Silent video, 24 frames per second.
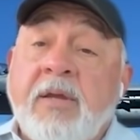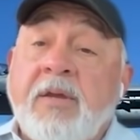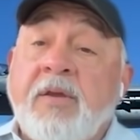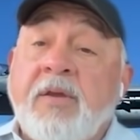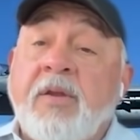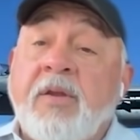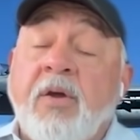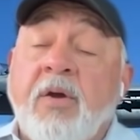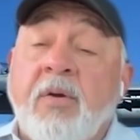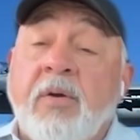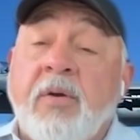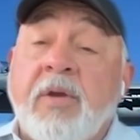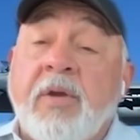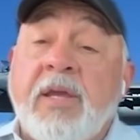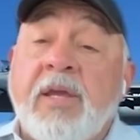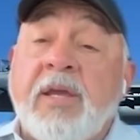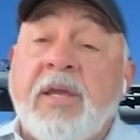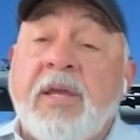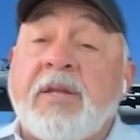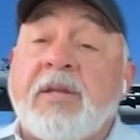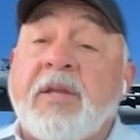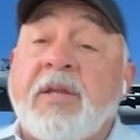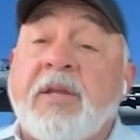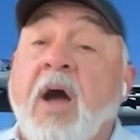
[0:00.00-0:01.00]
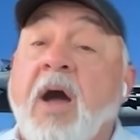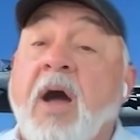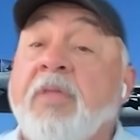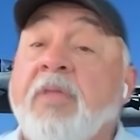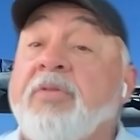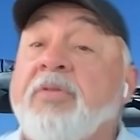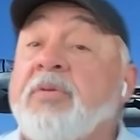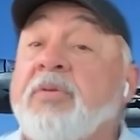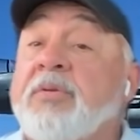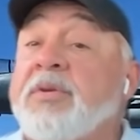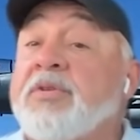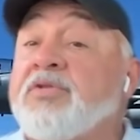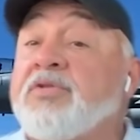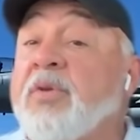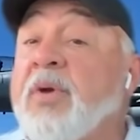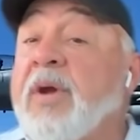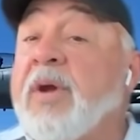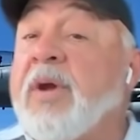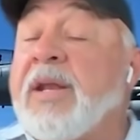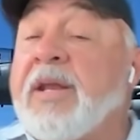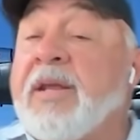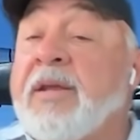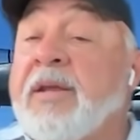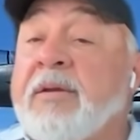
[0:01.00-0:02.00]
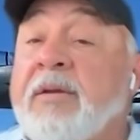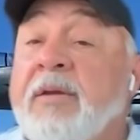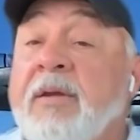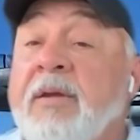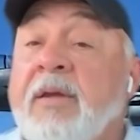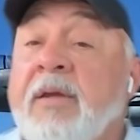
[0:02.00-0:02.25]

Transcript: You know, he had gone through the training,